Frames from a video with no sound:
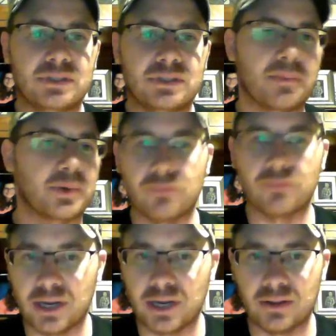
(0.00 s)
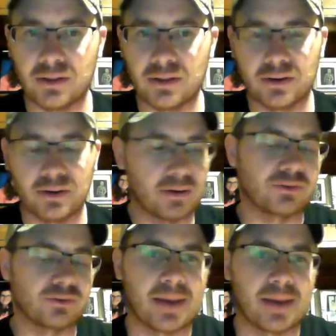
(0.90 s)
dumping your reel or
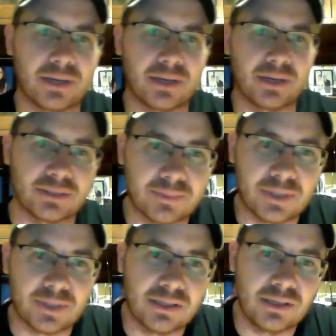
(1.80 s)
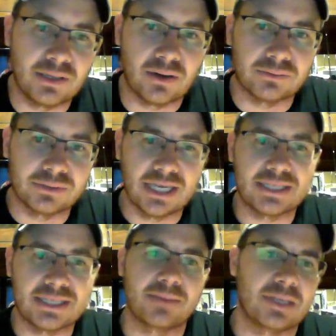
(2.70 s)
dropping it or something, take
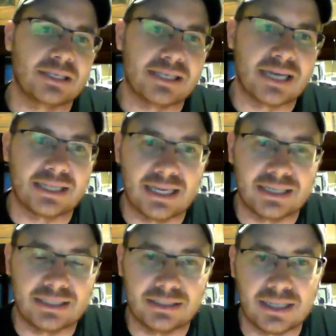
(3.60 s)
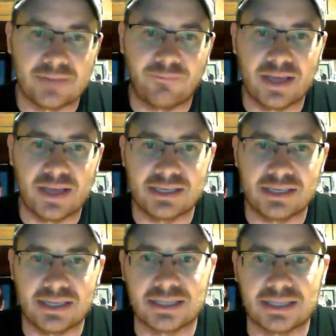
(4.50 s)
something that's not that fancy,
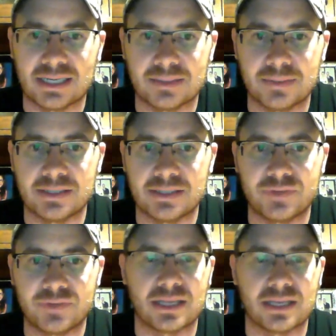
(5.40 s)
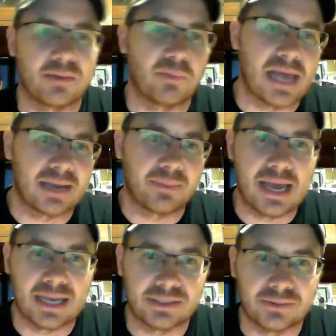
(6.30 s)
not that expensive. Get a Black
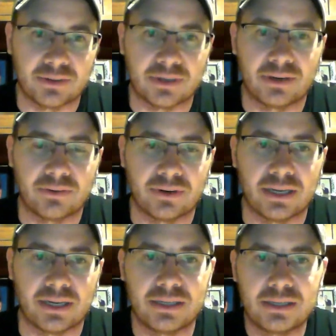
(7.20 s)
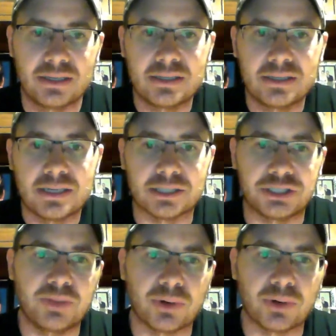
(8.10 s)
Max or a
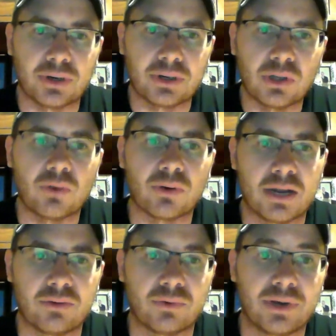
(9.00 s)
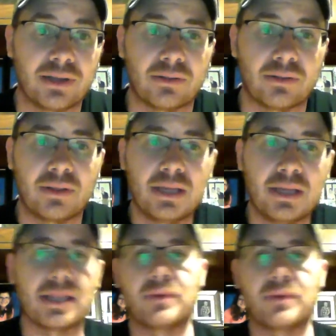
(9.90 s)
cheaper lower end reel.
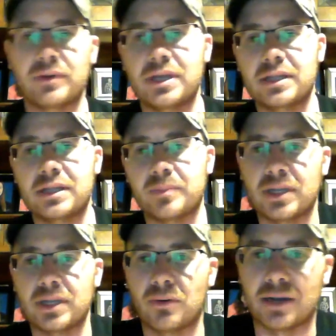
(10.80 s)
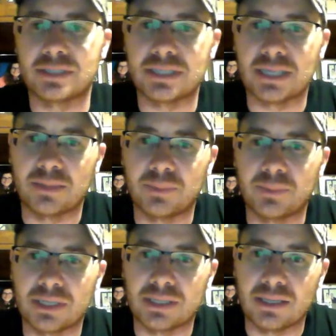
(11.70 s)
That way when you dump it in the water, it's not a
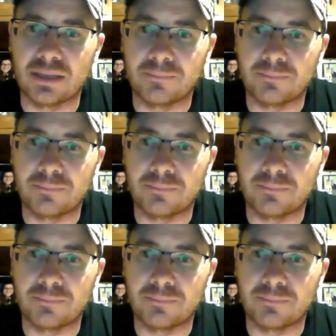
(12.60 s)
big deal.